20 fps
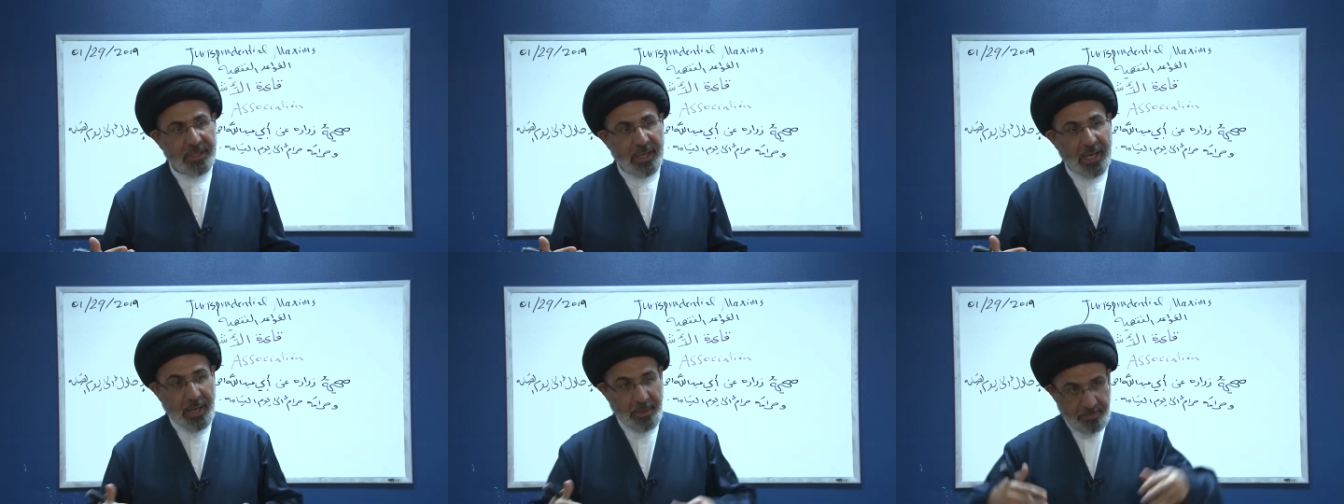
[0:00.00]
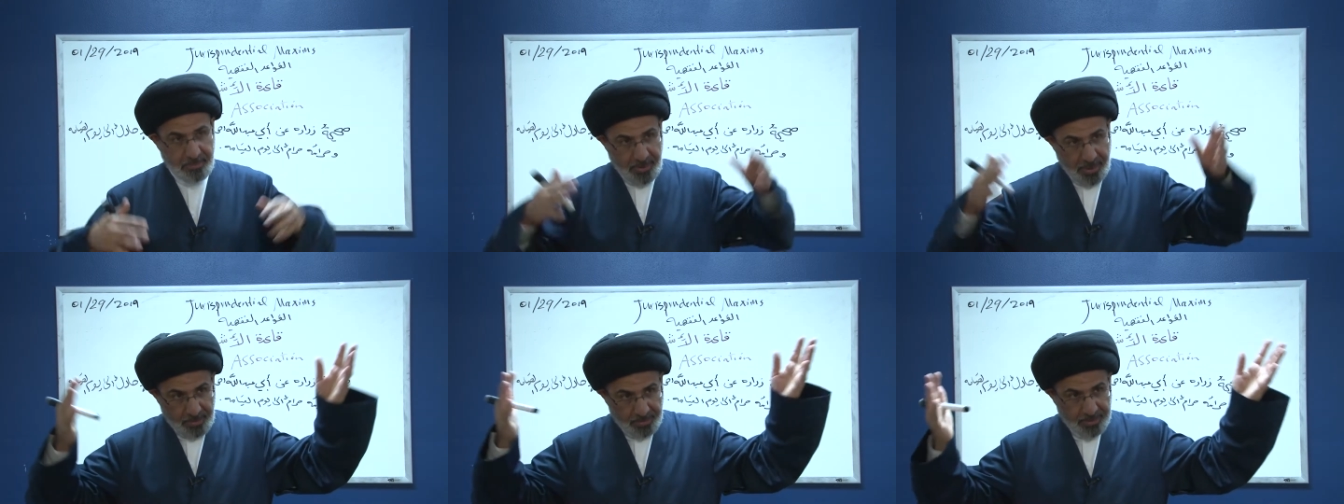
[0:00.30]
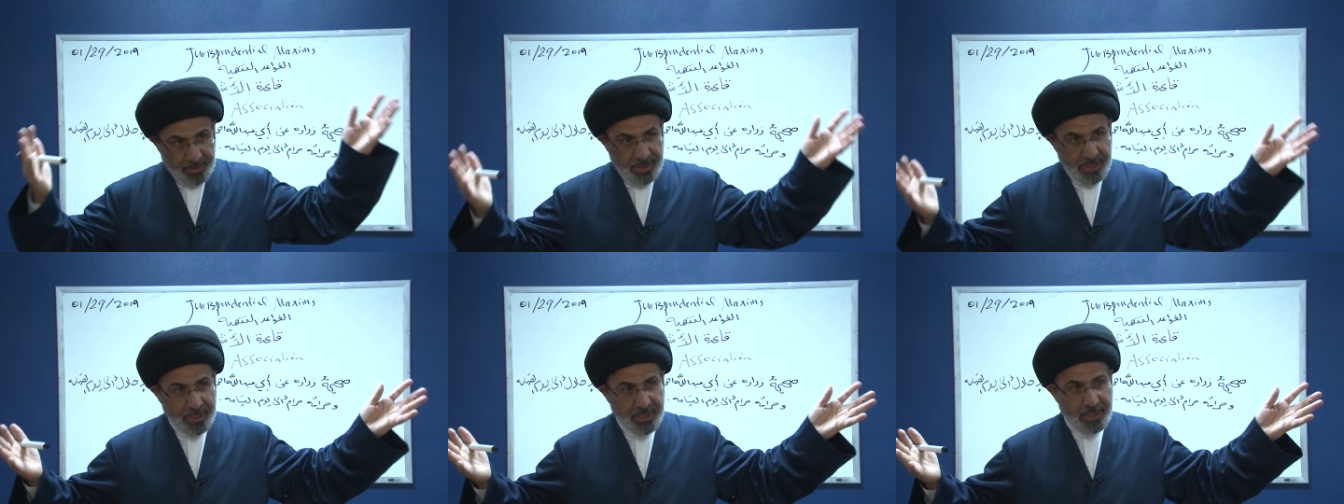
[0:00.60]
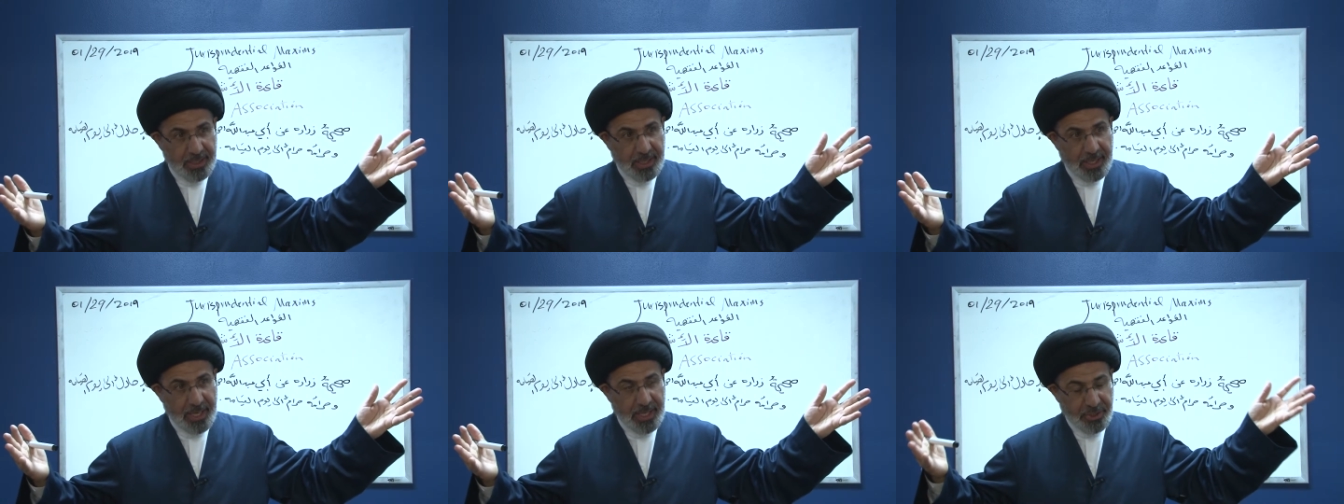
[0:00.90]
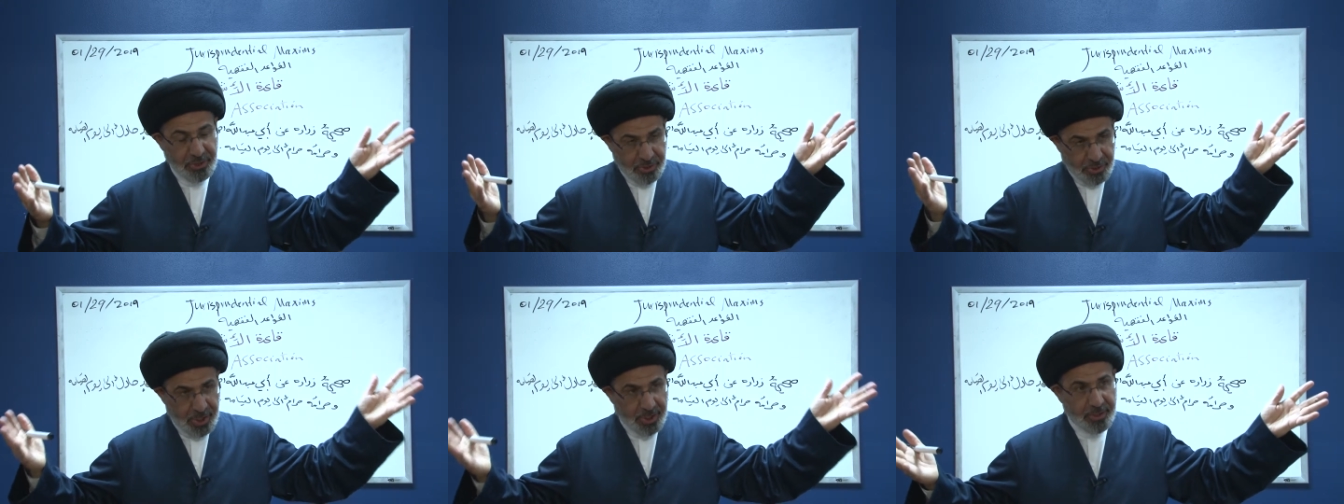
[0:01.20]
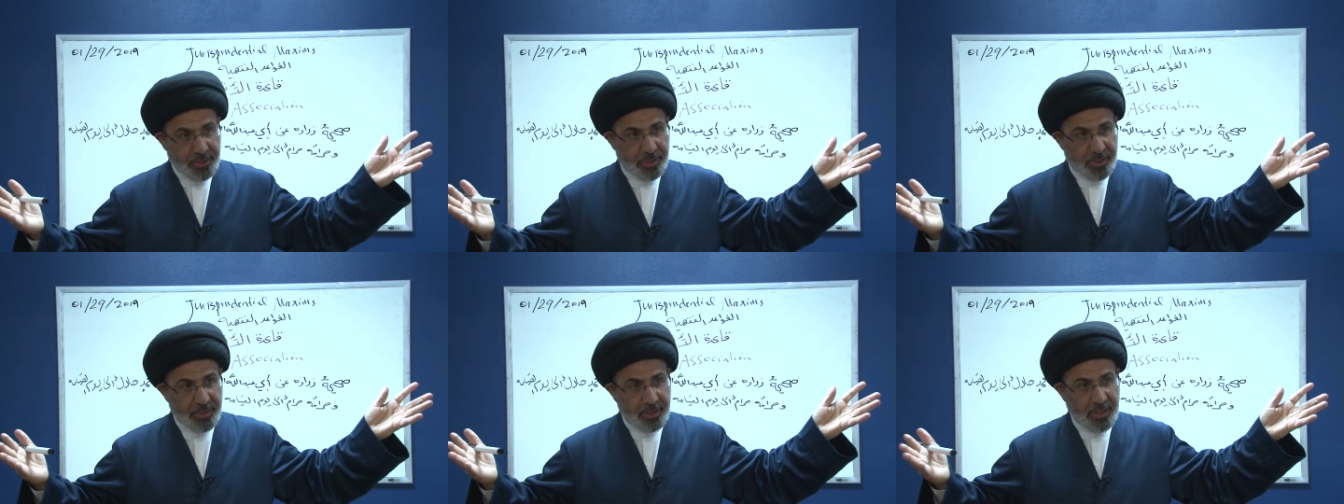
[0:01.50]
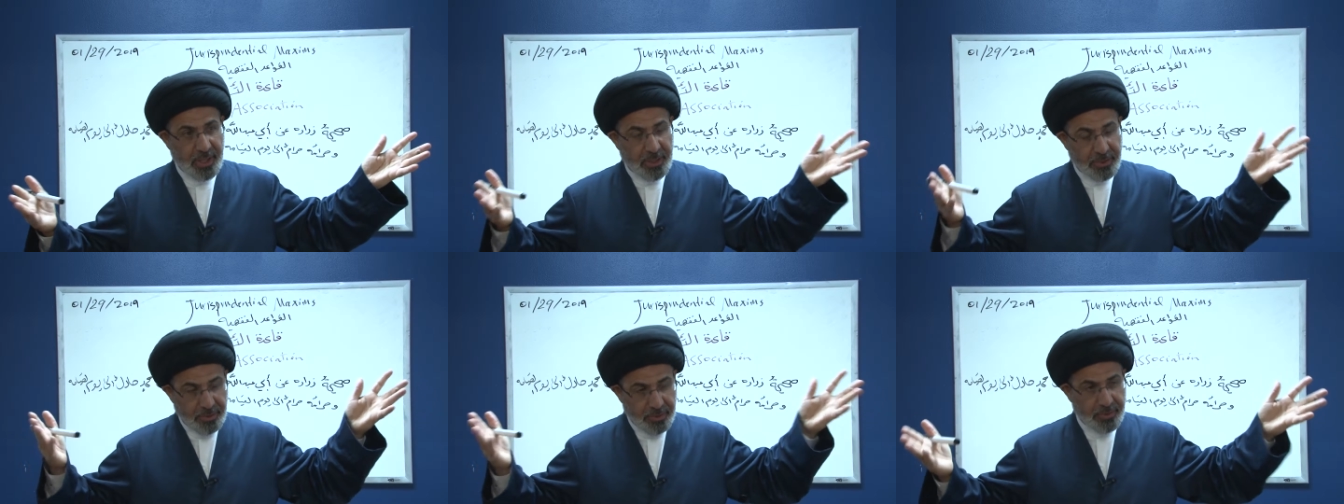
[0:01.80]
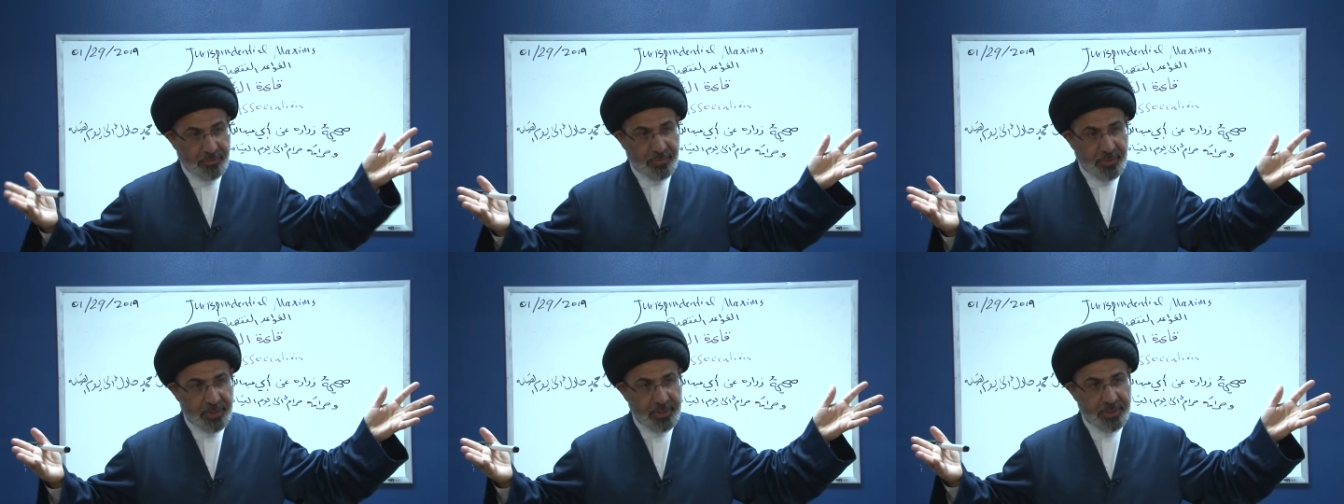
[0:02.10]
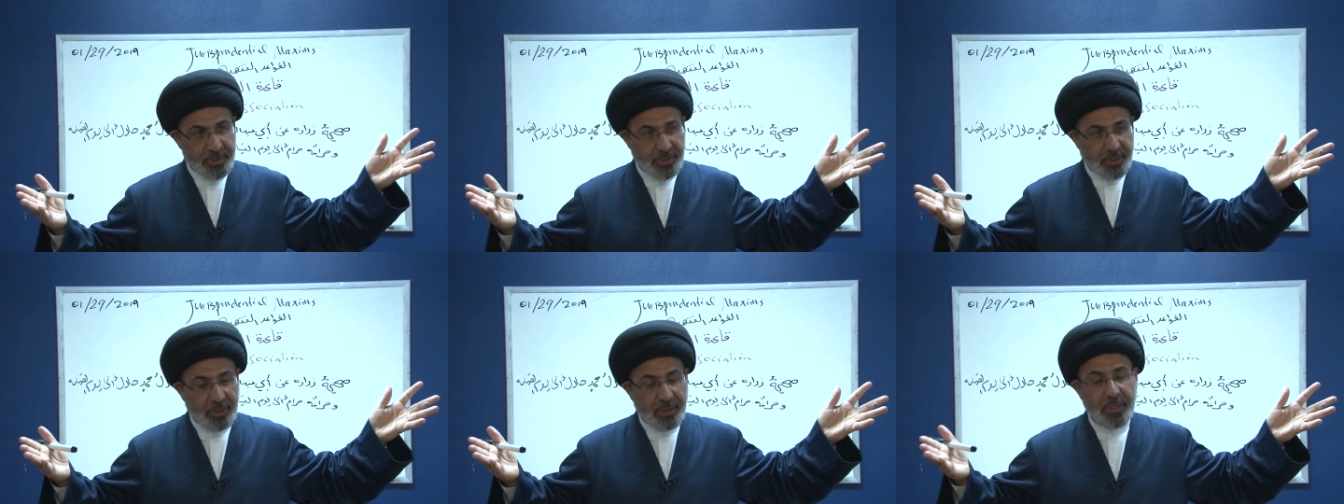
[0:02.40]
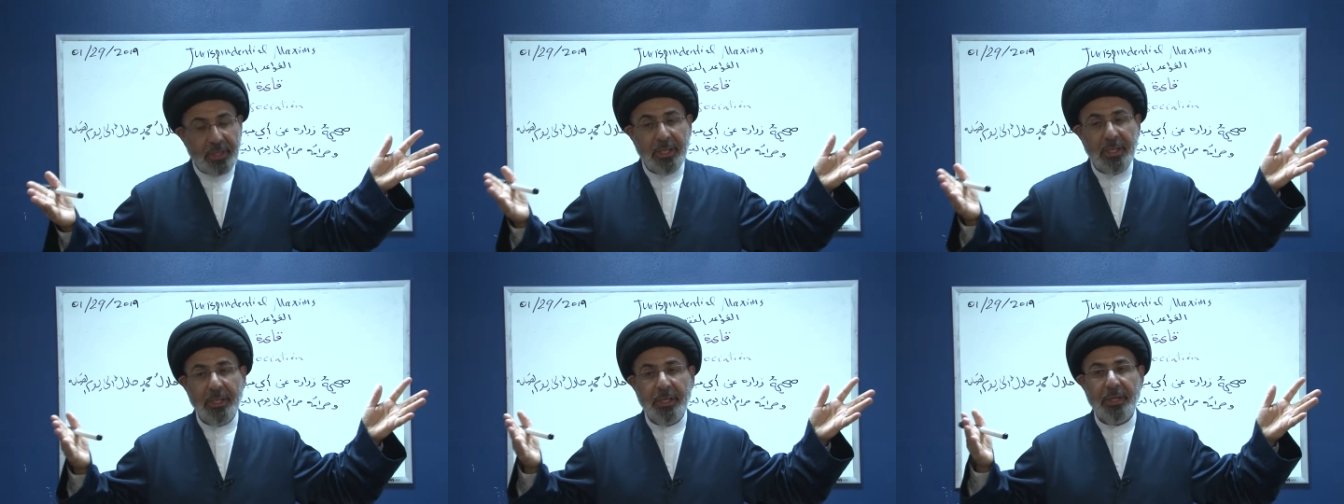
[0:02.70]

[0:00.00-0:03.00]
and public and general and universal.